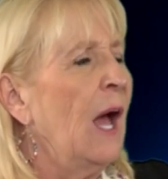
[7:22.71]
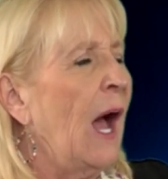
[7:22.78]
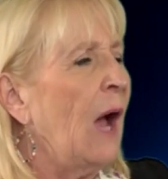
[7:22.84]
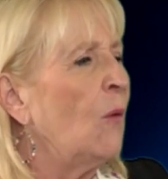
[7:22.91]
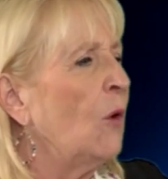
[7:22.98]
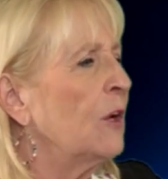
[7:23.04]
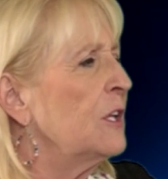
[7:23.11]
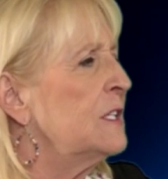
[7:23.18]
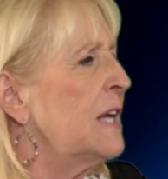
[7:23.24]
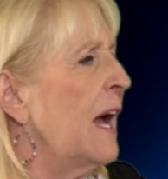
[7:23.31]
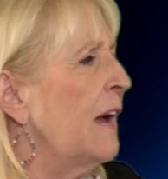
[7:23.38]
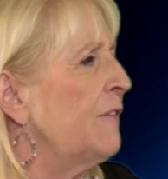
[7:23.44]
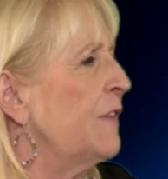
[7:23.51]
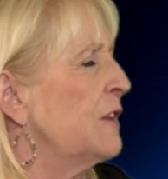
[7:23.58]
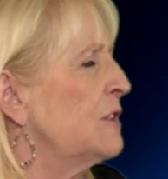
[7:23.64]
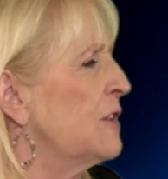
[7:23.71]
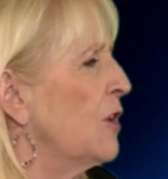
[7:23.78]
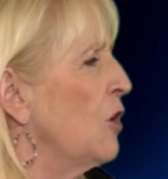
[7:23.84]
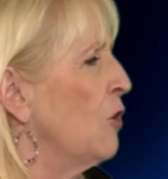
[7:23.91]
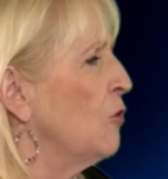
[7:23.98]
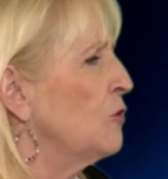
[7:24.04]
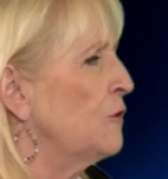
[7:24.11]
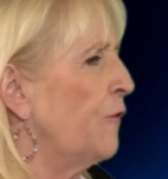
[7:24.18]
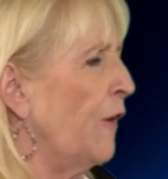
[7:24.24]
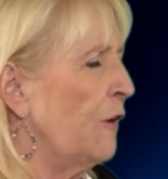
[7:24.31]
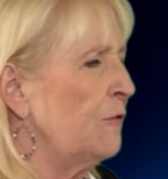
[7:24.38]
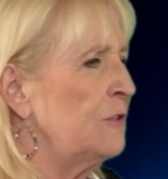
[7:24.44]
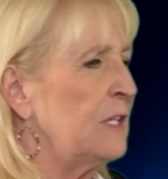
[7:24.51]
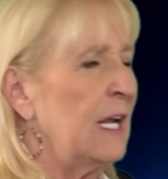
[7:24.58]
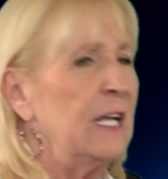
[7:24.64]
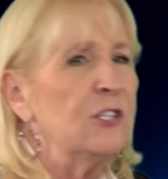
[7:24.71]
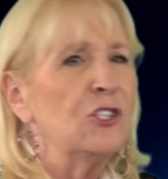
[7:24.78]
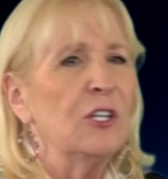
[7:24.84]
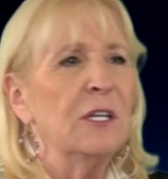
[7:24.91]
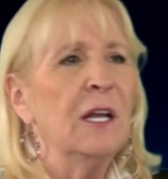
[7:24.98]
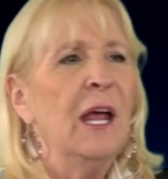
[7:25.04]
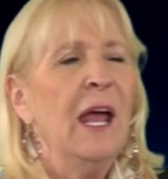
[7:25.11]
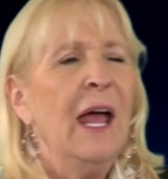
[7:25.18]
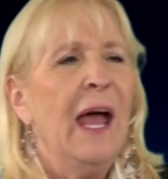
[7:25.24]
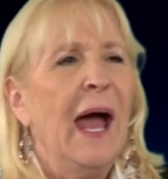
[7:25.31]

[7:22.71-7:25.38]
I want you to have this huge foundation.